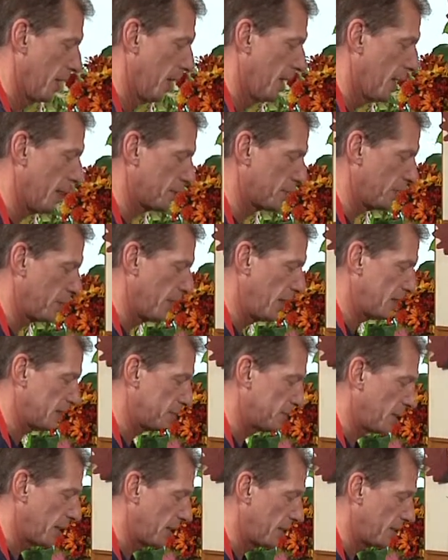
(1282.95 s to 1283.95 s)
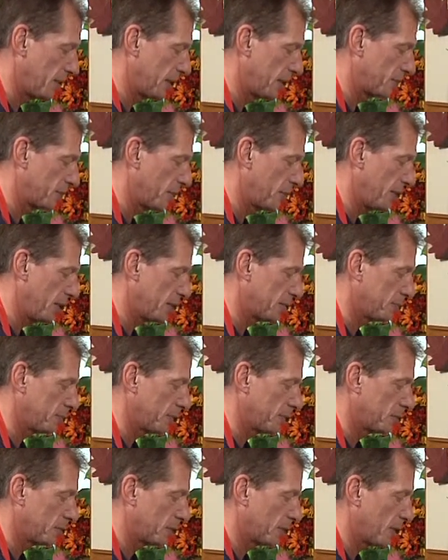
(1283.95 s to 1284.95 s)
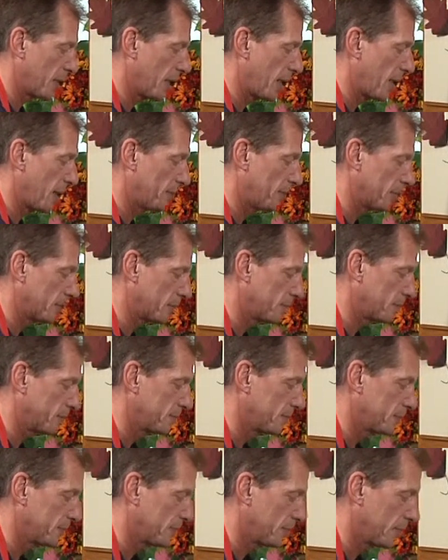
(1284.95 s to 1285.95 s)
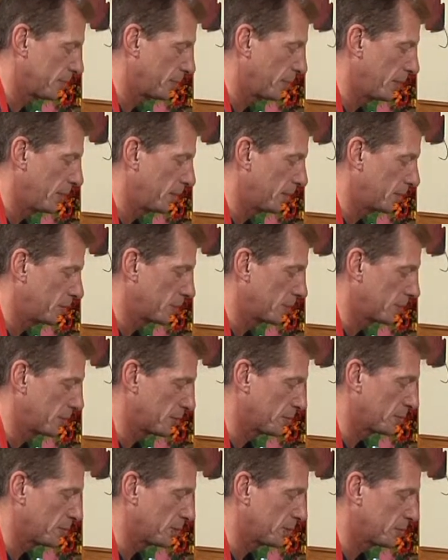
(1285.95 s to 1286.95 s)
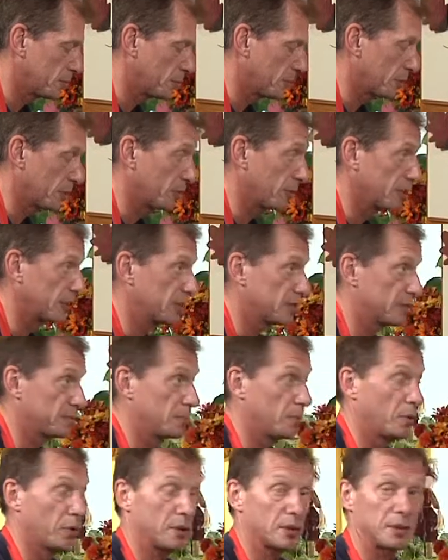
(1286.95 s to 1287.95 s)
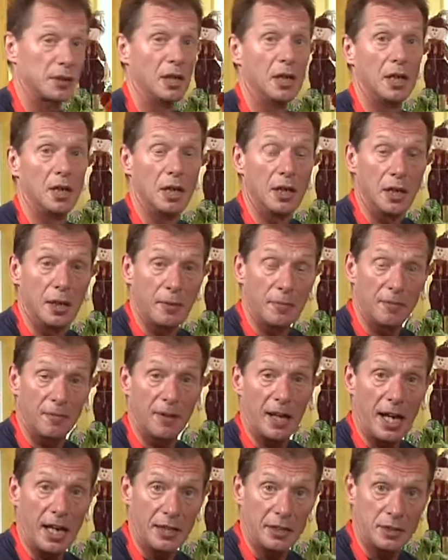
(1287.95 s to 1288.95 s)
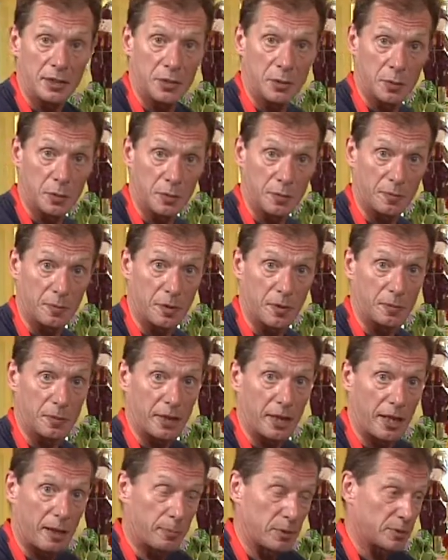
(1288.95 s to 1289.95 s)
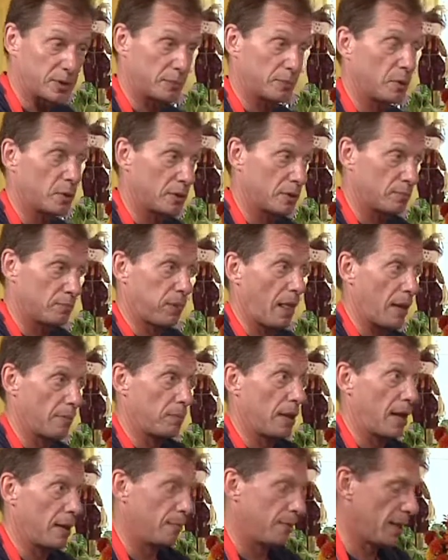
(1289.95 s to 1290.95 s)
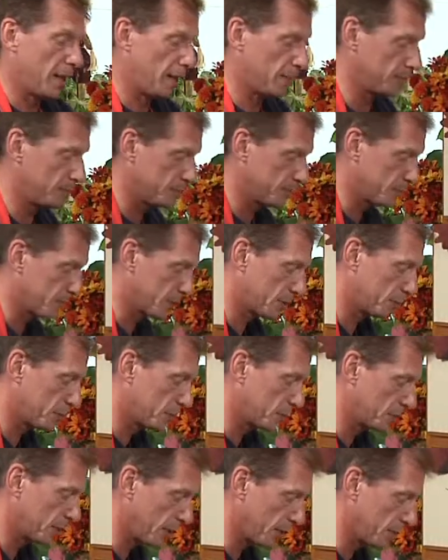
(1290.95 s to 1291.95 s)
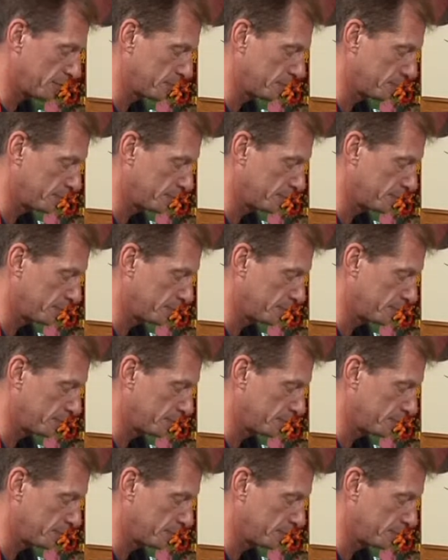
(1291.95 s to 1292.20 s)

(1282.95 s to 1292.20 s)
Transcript: That's what makes them into a cobbler compared to a crisp, where crisp is more flat and uniform. Cobblers are more plop, plop, plop, spoon done.